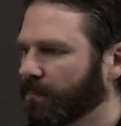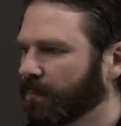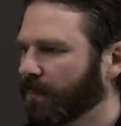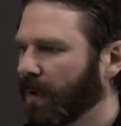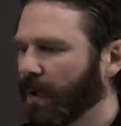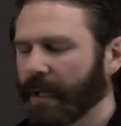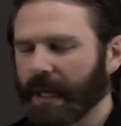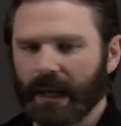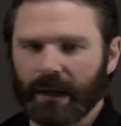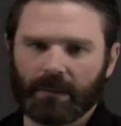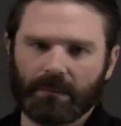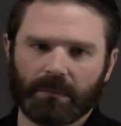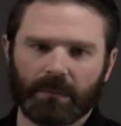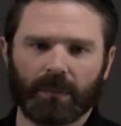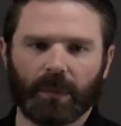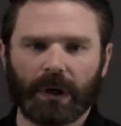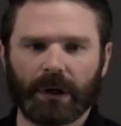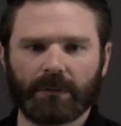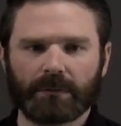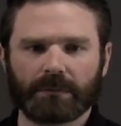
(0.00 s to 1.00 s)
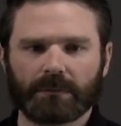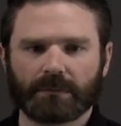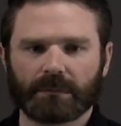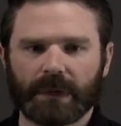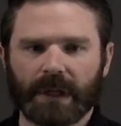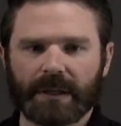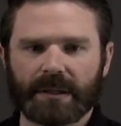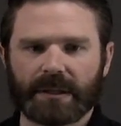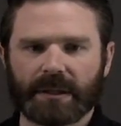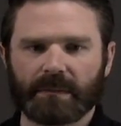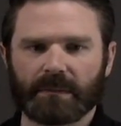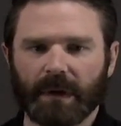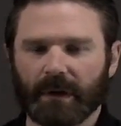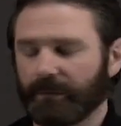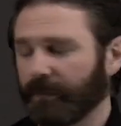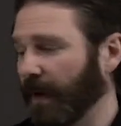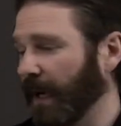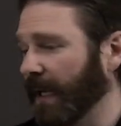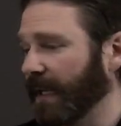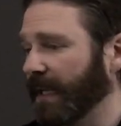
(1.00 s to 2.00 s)
Okay, well, that's a
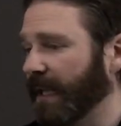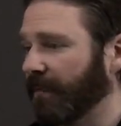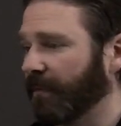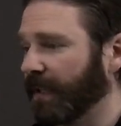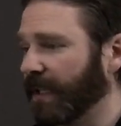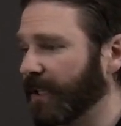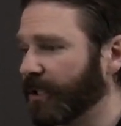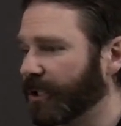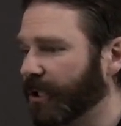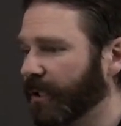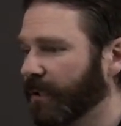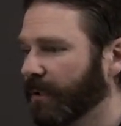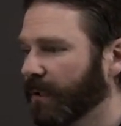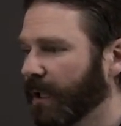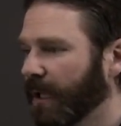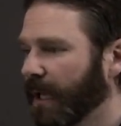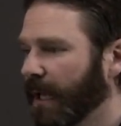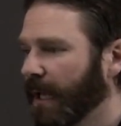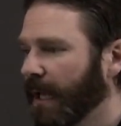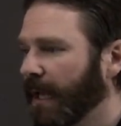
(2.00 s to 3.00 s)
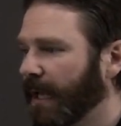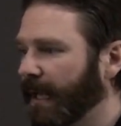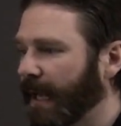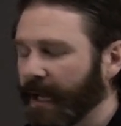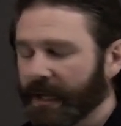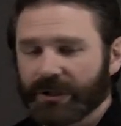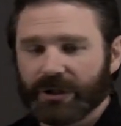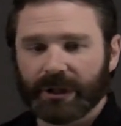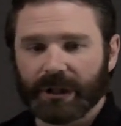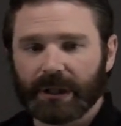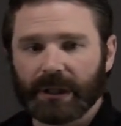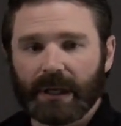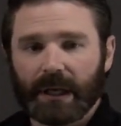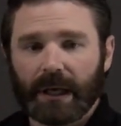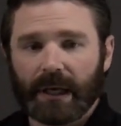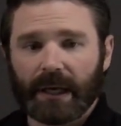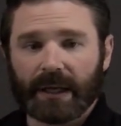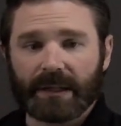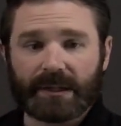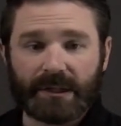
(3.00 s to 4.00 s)
fine definition. And actually,
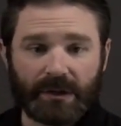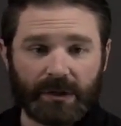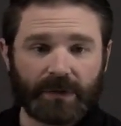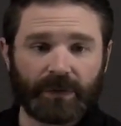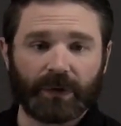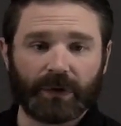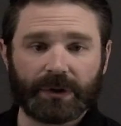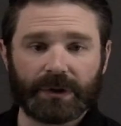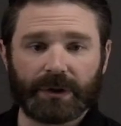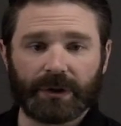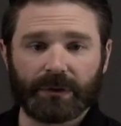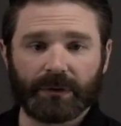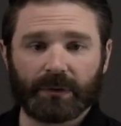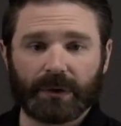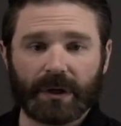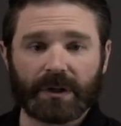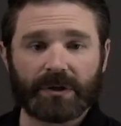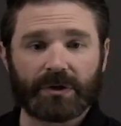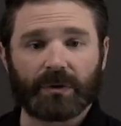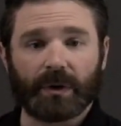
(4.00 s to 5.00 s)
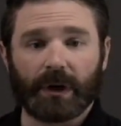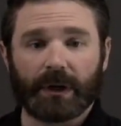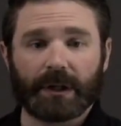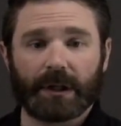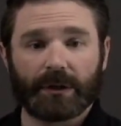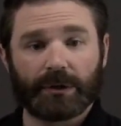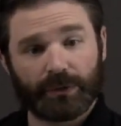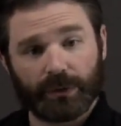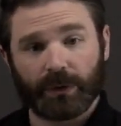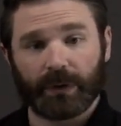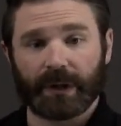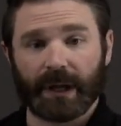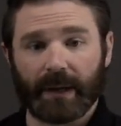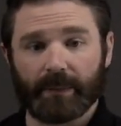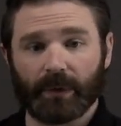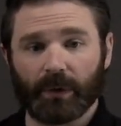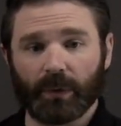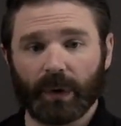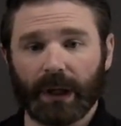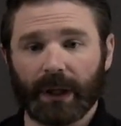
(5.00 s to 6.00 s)
it's useful to construct a truth
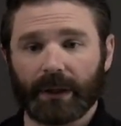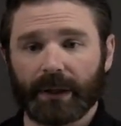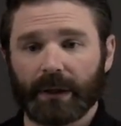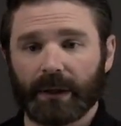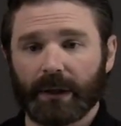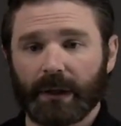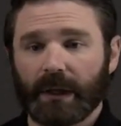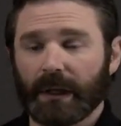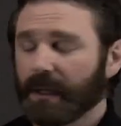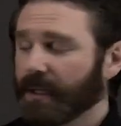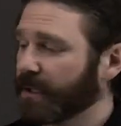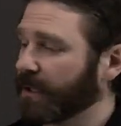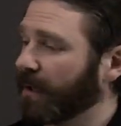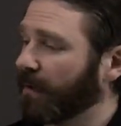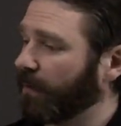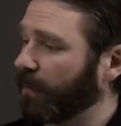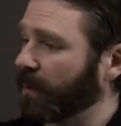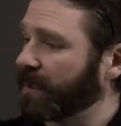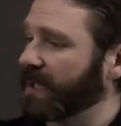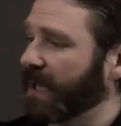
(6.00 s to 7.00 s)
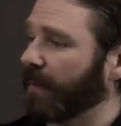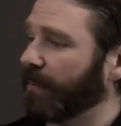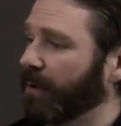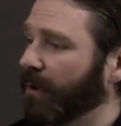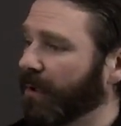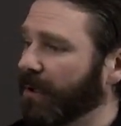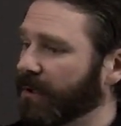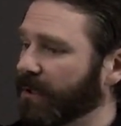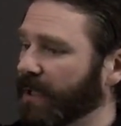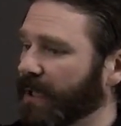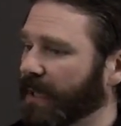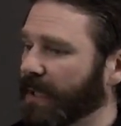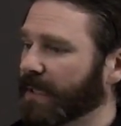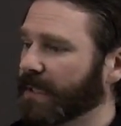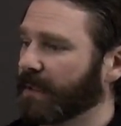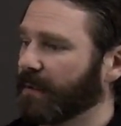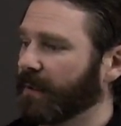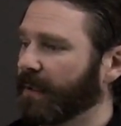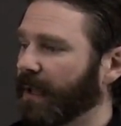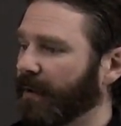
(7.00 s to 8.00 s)
table with. So for example, using this
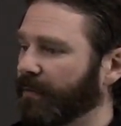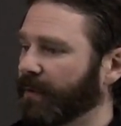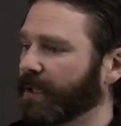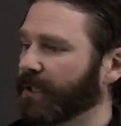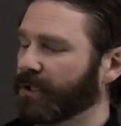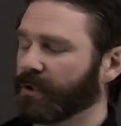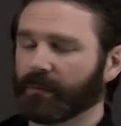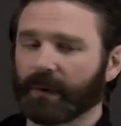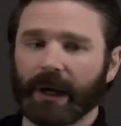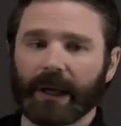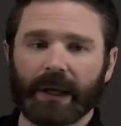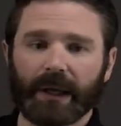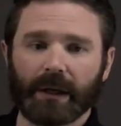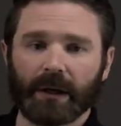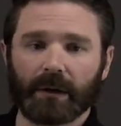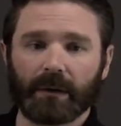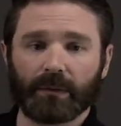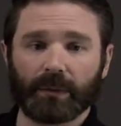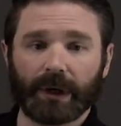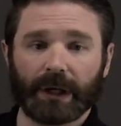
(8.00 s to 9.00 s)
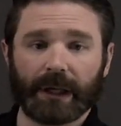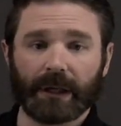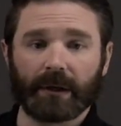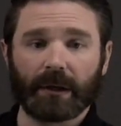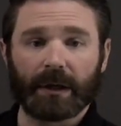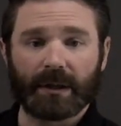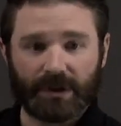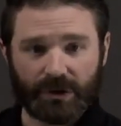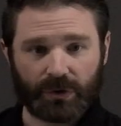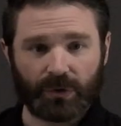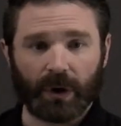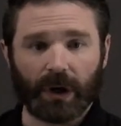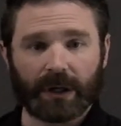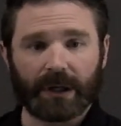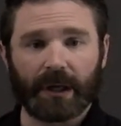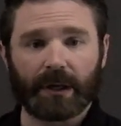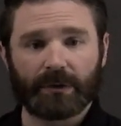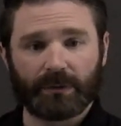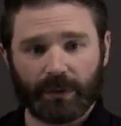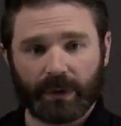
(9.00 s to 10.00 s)
little definition right here, we can construct
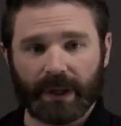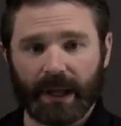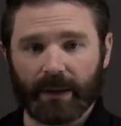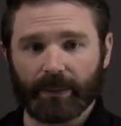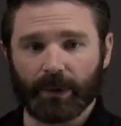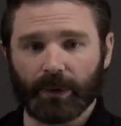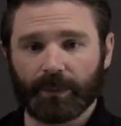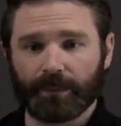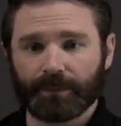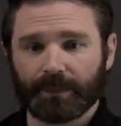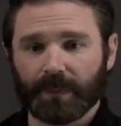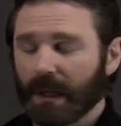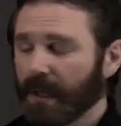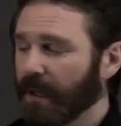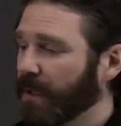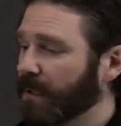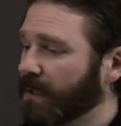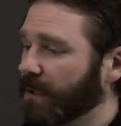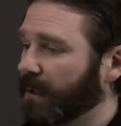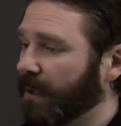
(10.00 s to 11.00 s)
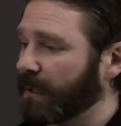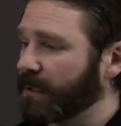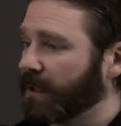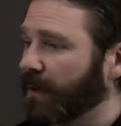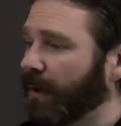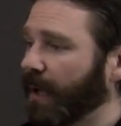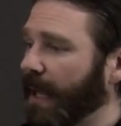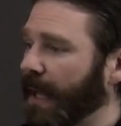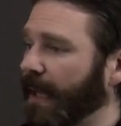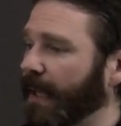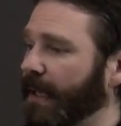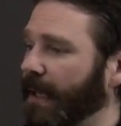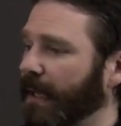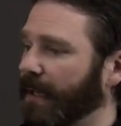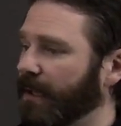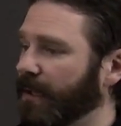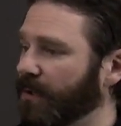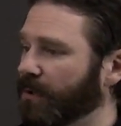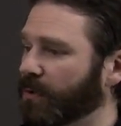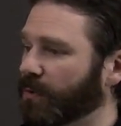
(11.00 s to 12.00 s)
a truth table. So let's go ahead
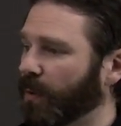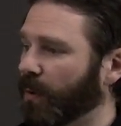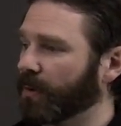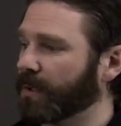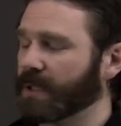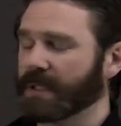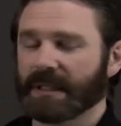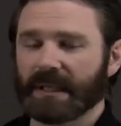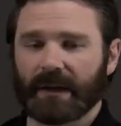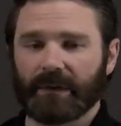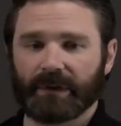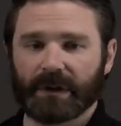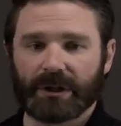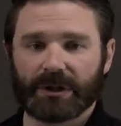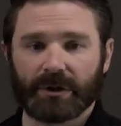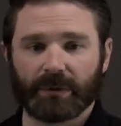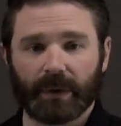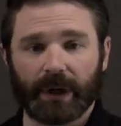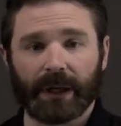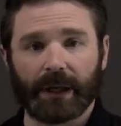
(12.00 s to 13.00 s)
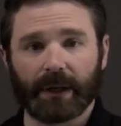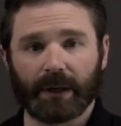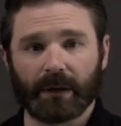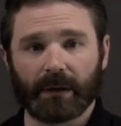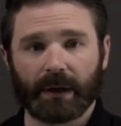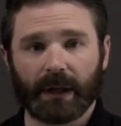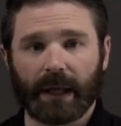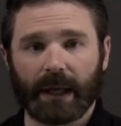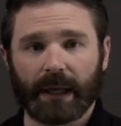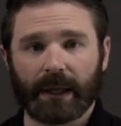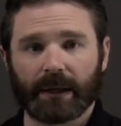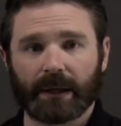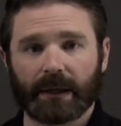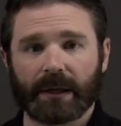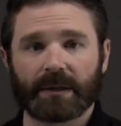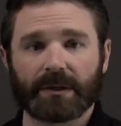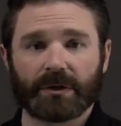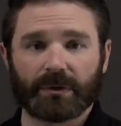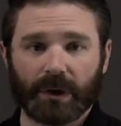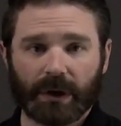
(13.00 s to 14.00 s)
and use Rosen's definition right here and
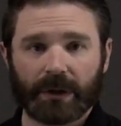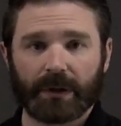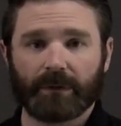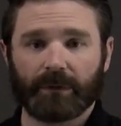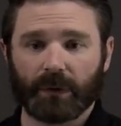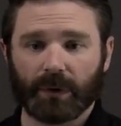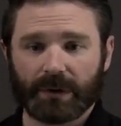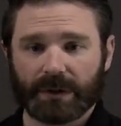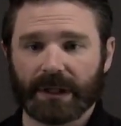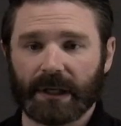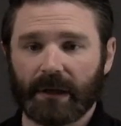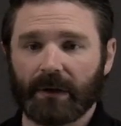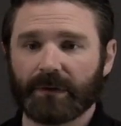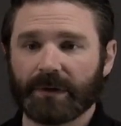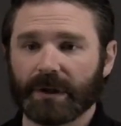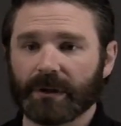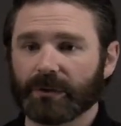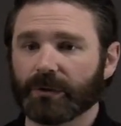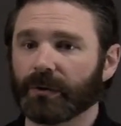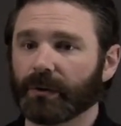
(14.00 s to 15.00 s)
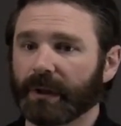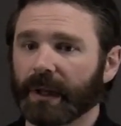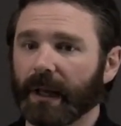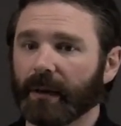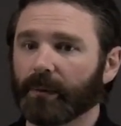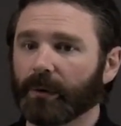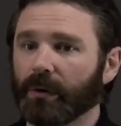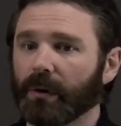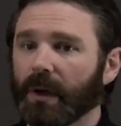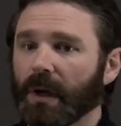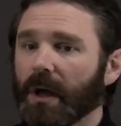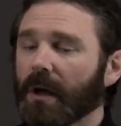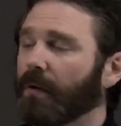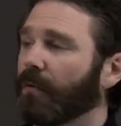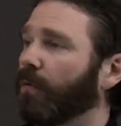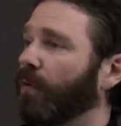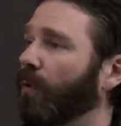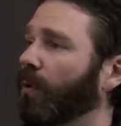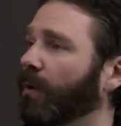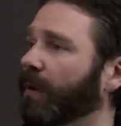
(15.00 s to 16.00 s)
construct for ourselves a truth table
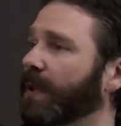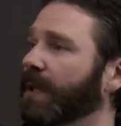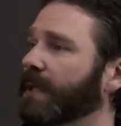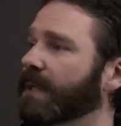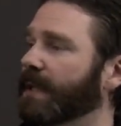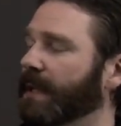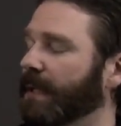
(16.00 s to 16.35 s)
for this